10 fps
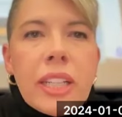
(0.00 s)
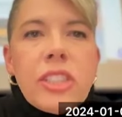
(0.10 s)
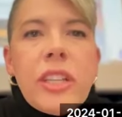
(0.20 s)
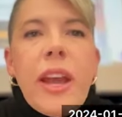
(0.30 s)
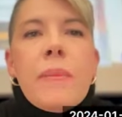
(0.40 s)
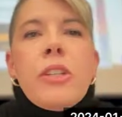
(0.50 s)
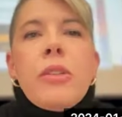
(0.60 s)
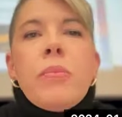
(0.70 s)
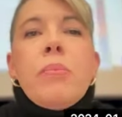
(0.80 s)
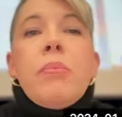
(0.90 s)
Actually, I'm going
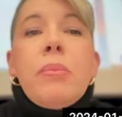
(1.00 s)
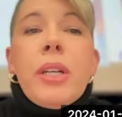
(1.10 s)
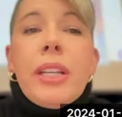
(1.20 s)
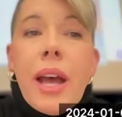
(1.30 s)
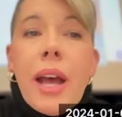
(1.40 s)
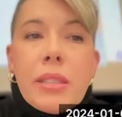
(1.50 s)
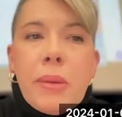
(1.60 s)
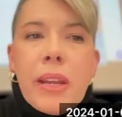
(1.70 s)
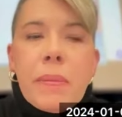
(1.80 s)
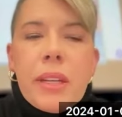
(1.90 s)
to put not
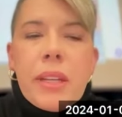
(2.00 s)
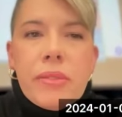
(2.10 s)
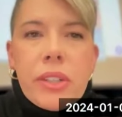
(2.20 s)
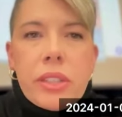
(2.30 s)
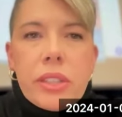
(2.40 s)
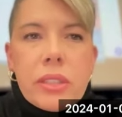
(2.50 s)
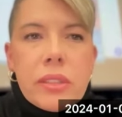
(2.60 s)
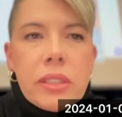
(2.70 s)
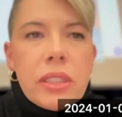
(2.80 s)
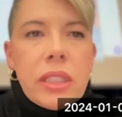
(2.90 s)
spam here first.
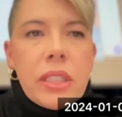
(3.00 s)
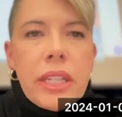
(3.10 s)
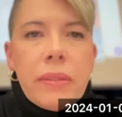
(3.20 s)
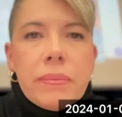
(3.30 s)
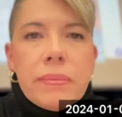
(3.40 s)
Sorry.